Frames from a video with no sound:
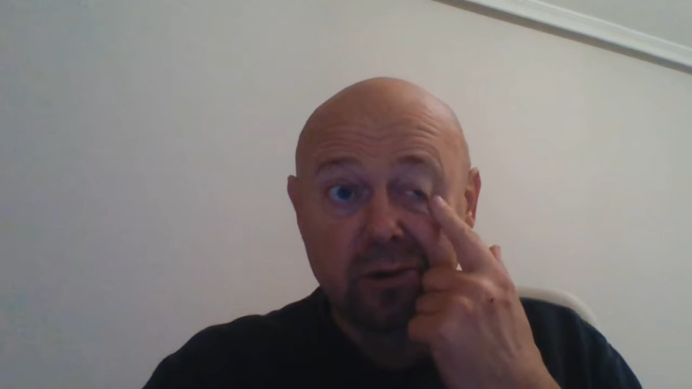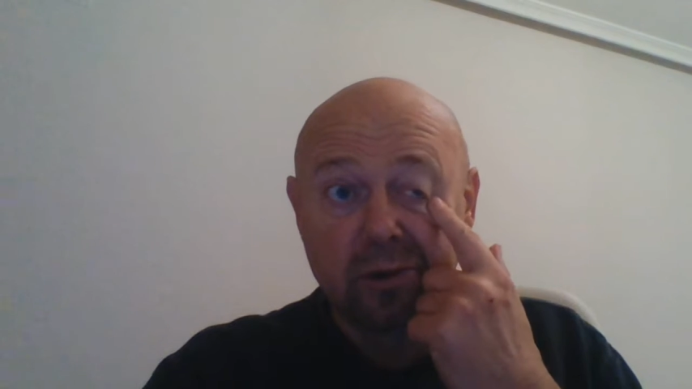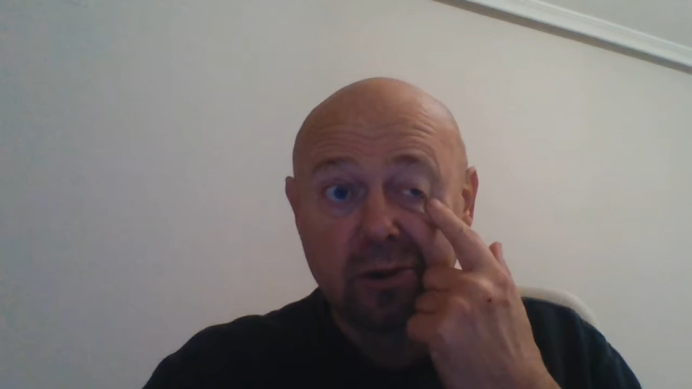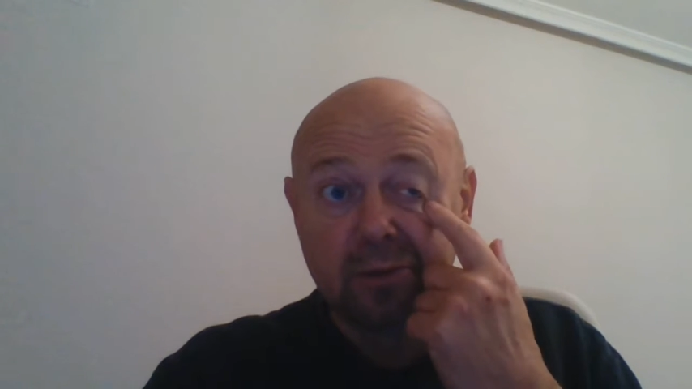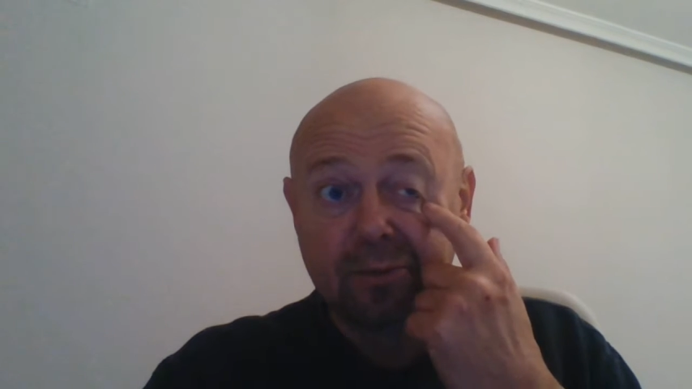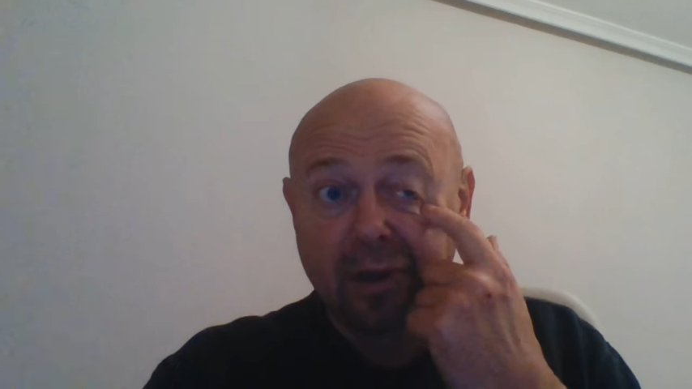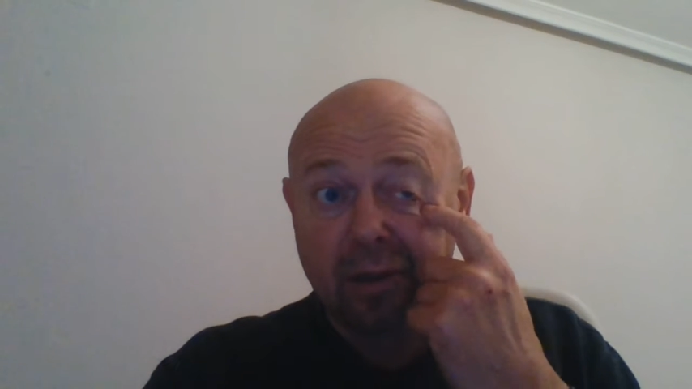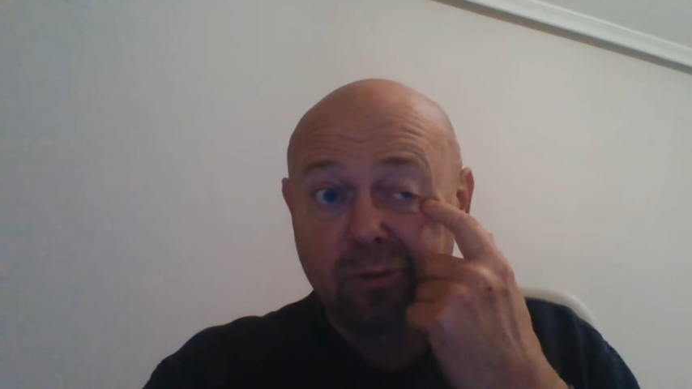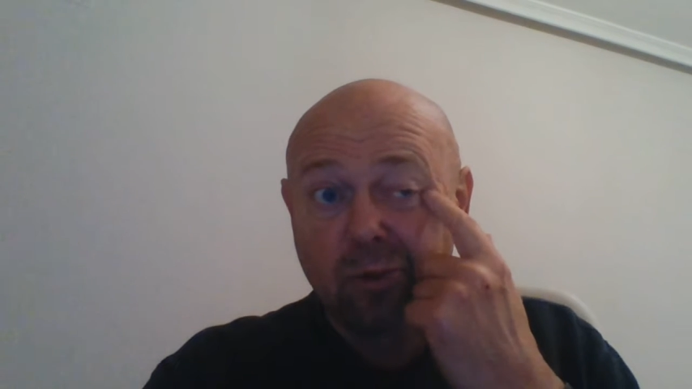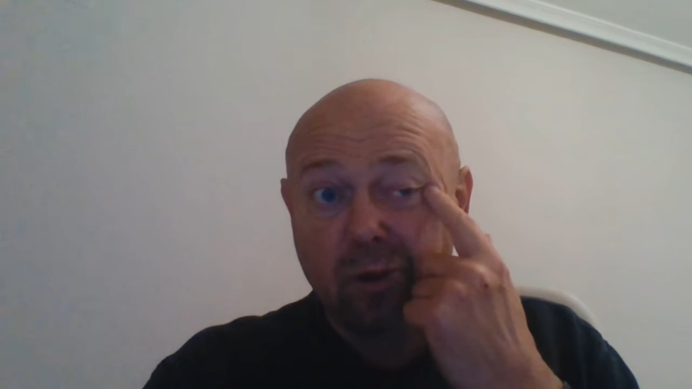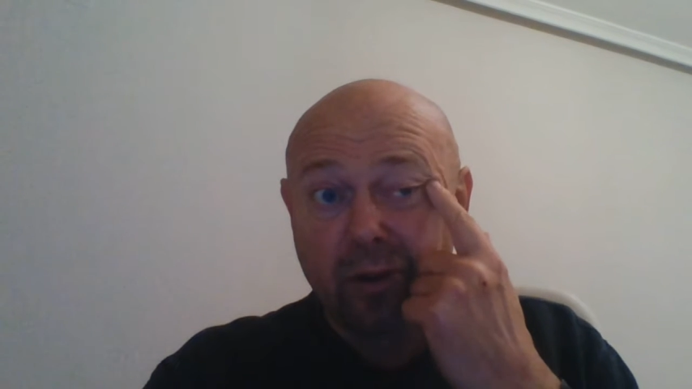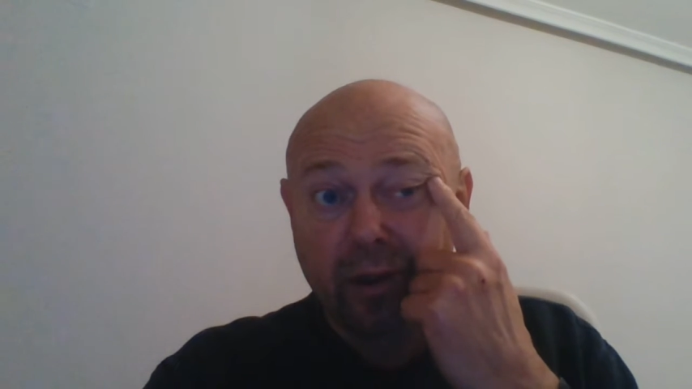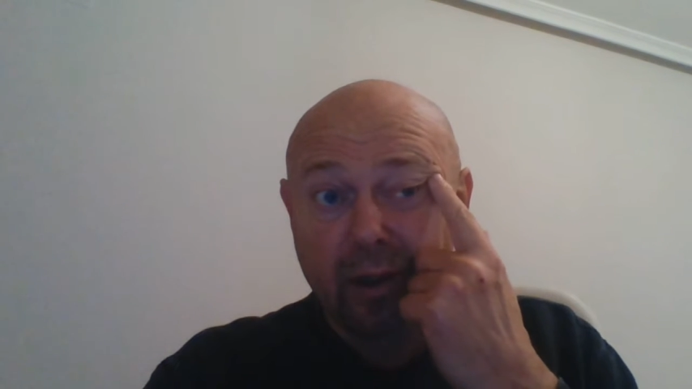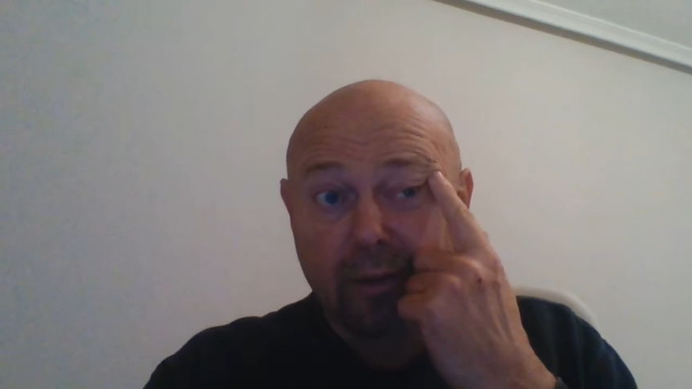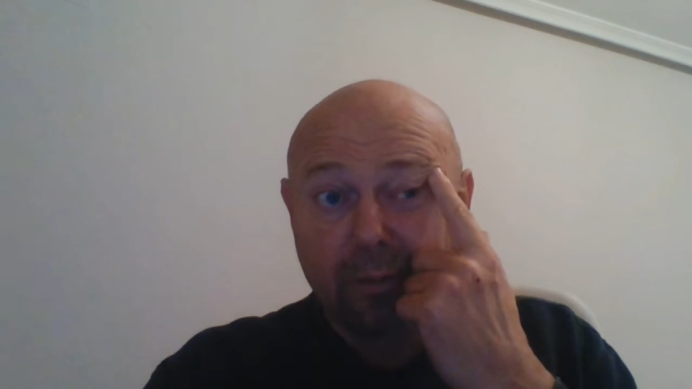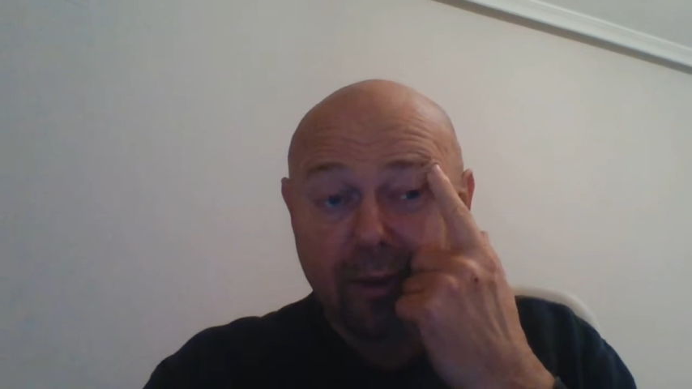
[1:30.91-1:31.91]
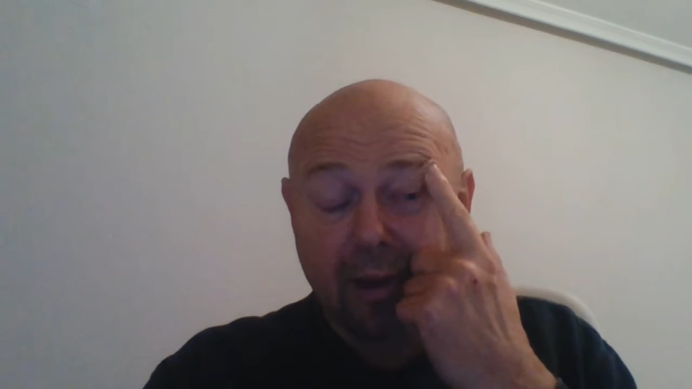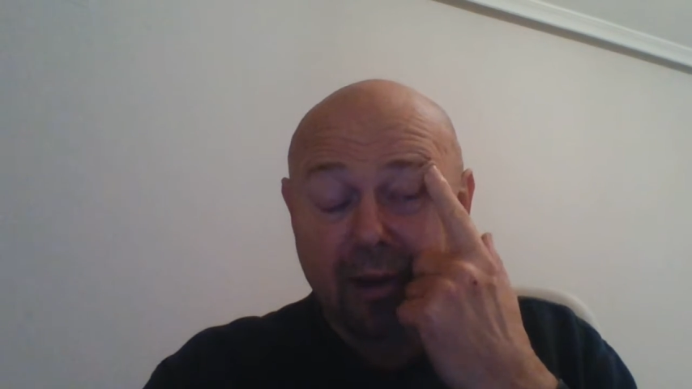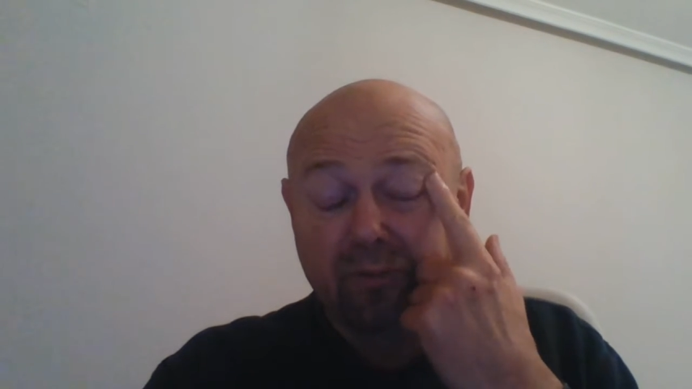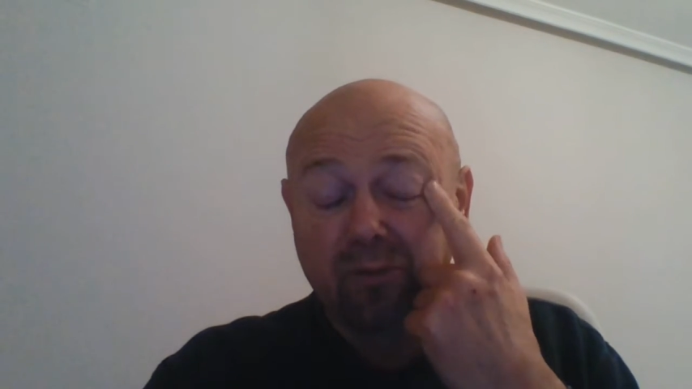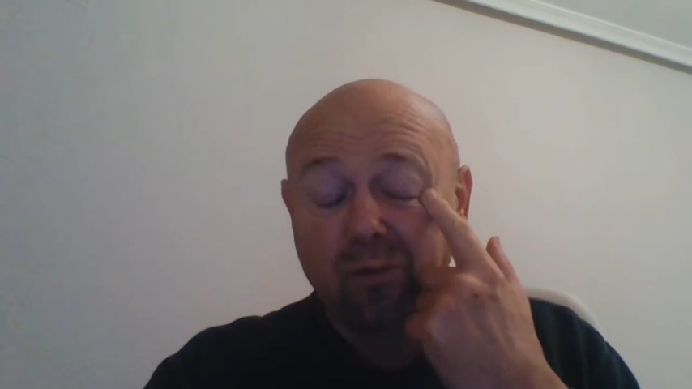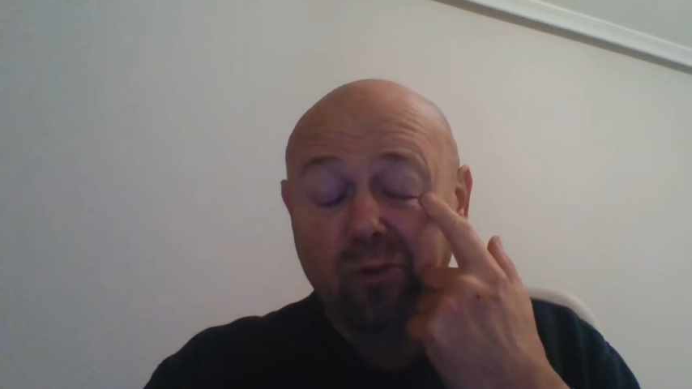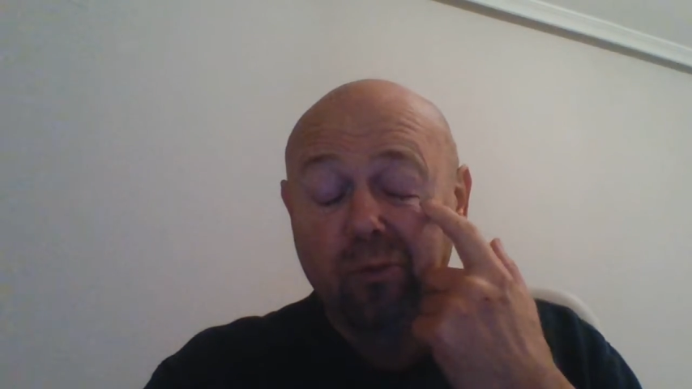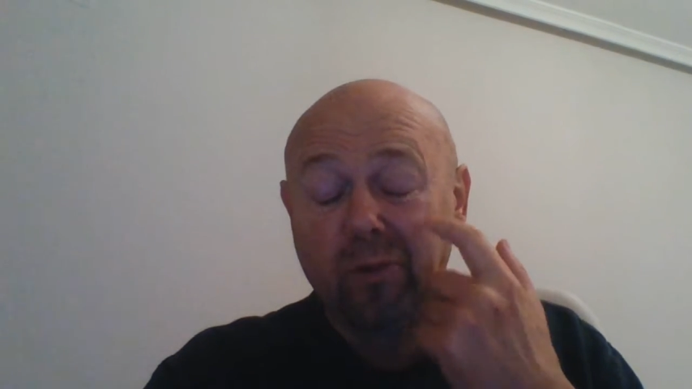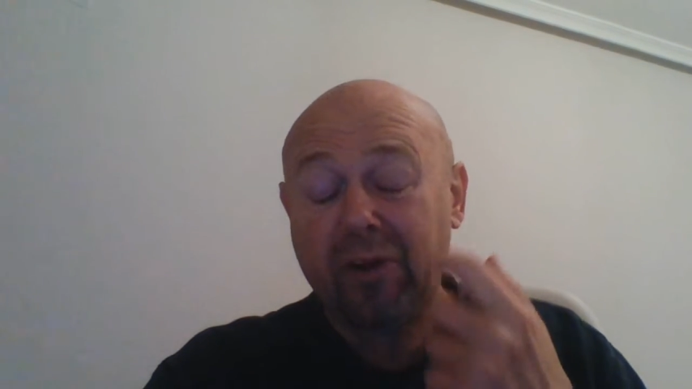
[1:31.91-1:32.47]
It doesn't matter what their platform,